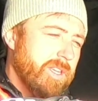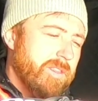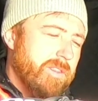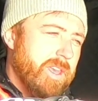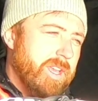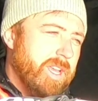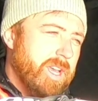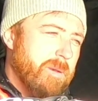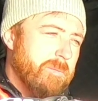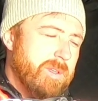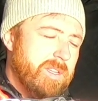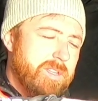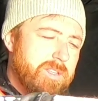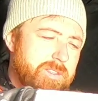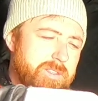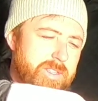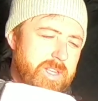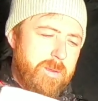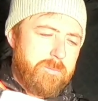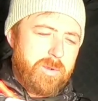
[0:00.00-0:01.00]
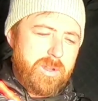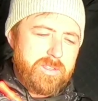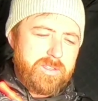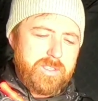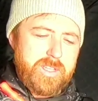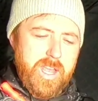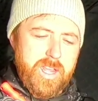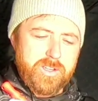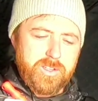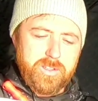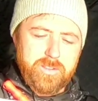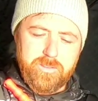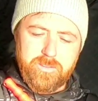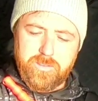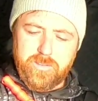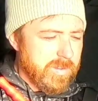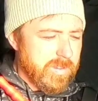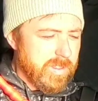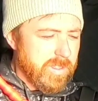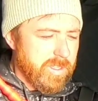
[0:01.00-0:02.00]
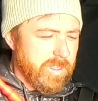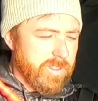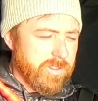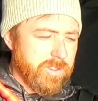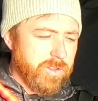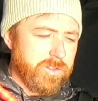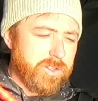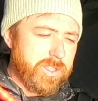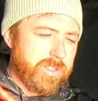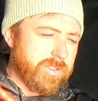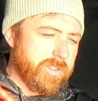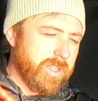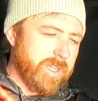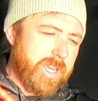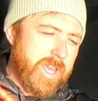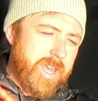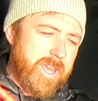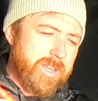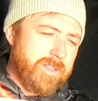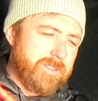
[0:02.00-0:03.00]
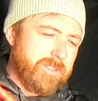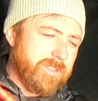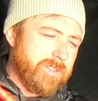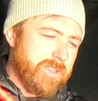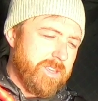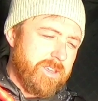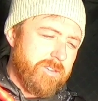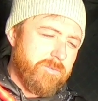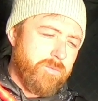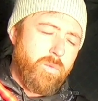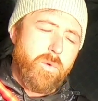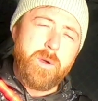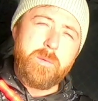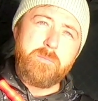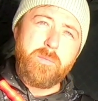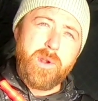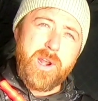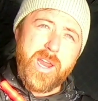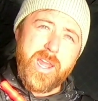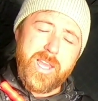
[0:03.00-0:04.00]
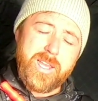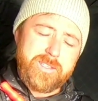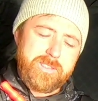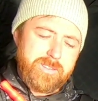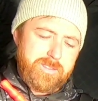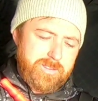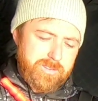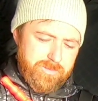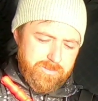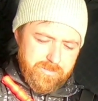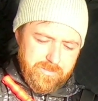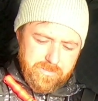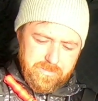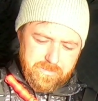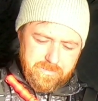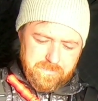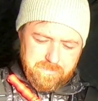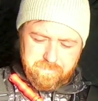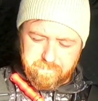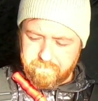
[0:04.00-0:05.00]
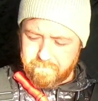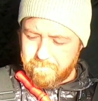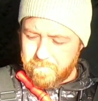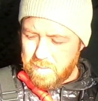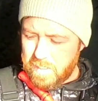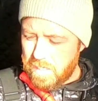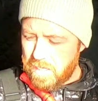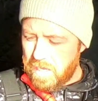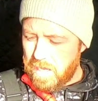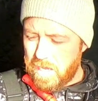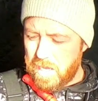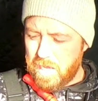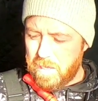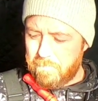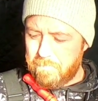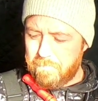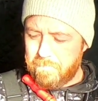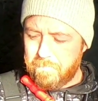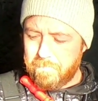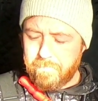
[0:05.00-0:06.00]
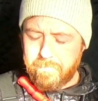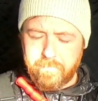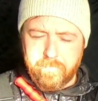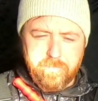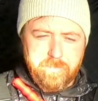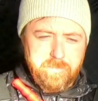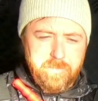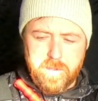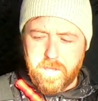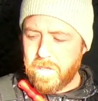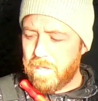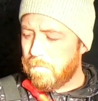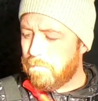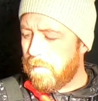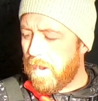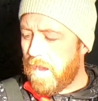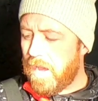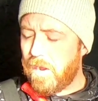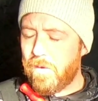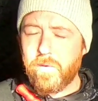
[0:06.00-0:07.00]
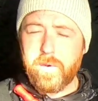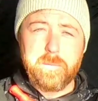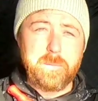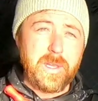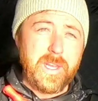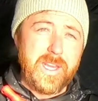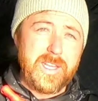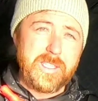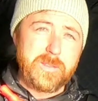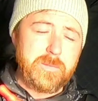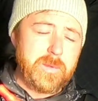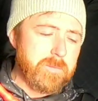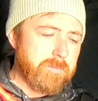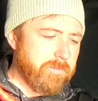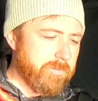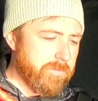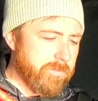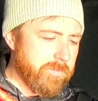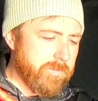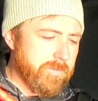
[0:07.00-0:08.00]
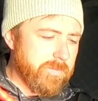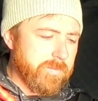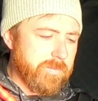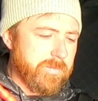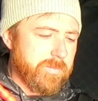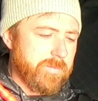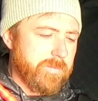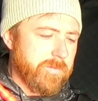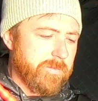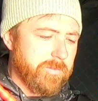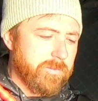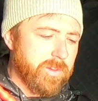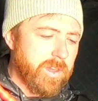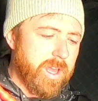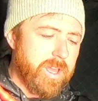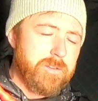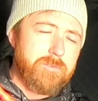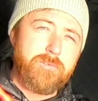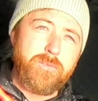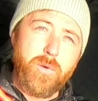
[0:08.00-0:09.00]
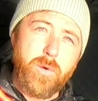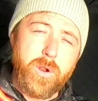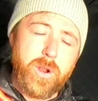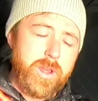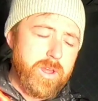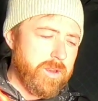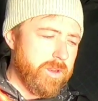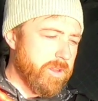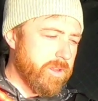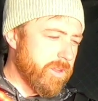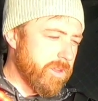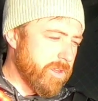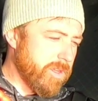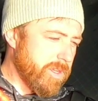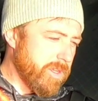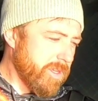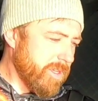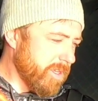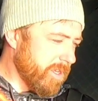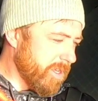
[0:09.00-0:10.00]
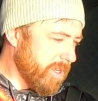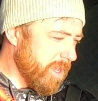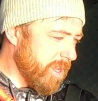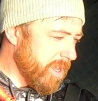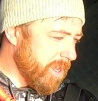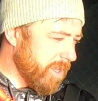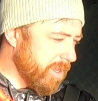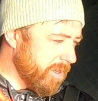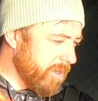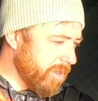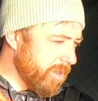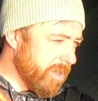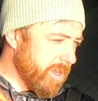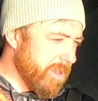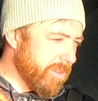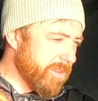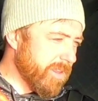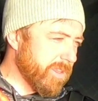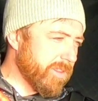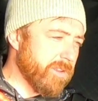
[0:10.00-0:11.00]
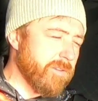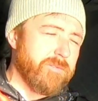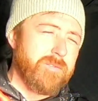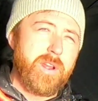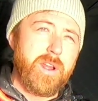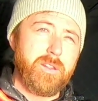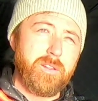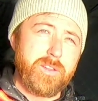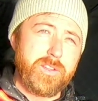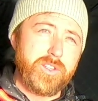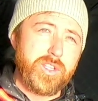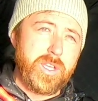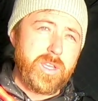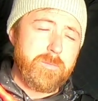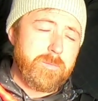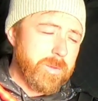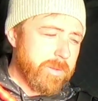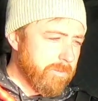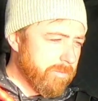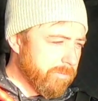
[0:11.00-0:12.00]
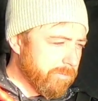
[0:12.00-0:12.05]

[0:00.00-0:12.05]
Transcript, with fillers: They come in separate sections, so just in case if one breaks, um, you could buy a replacement flight for it, and I think they're fairly cheap.